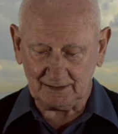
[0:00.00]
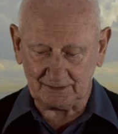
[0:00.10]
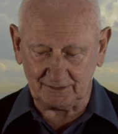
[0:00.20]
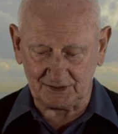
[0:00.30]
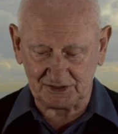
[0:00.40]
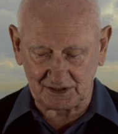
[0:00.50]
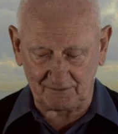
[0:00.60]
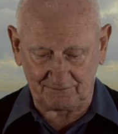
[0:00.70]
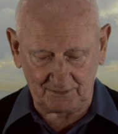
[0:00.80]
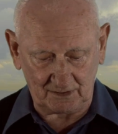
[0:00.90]
to the
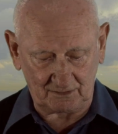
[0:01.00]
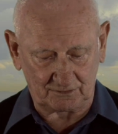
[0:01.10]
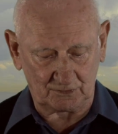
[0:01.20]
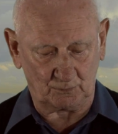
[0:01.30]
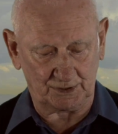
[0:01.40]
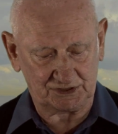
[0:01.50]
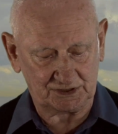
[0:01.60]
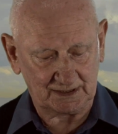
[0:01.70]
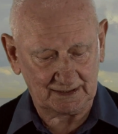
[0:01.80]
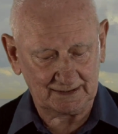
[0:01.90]
suffering through
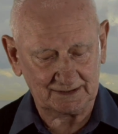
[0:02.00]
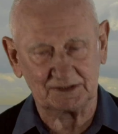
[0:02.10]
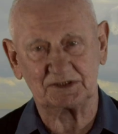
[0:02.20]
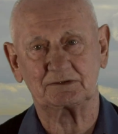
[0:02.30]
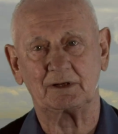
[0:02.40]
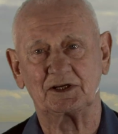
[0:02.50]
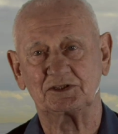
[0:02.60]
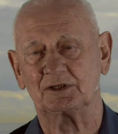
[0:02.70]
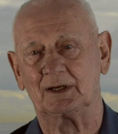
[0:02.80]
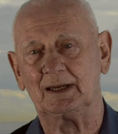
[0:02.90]
which
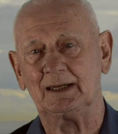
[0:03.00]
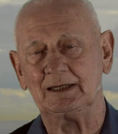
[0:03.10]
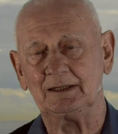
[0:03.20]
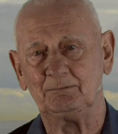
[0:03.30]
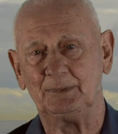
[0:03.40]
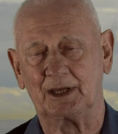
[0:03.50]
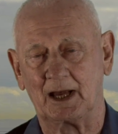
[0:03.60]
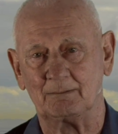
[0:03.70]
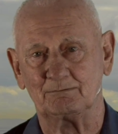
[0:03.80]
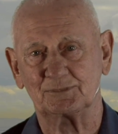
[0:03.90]
destruction
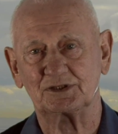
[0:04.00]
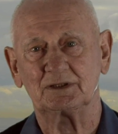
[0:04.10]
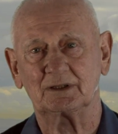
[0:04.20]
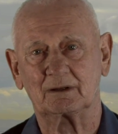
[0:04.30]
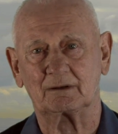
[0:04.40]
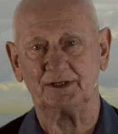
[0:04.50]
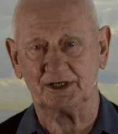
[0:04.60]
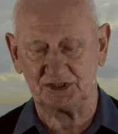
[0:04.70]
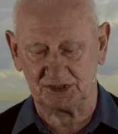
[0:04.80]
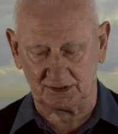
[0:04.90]
becomes
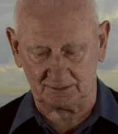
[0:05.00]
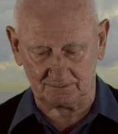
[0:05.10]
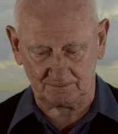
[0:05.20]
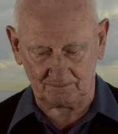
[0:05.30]
creation.